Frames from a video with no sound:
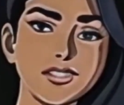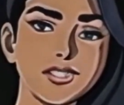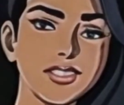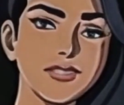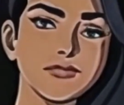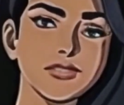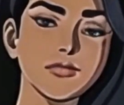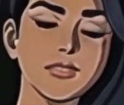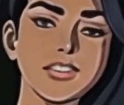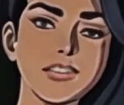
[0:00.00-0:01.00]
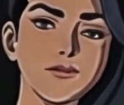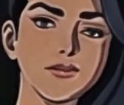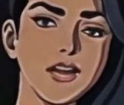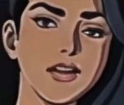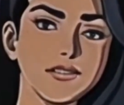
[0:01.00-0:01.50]
shift and we need new
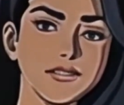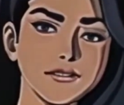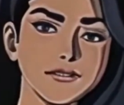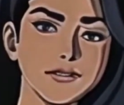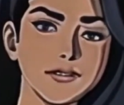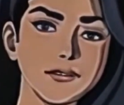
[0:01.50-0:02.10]
challenges.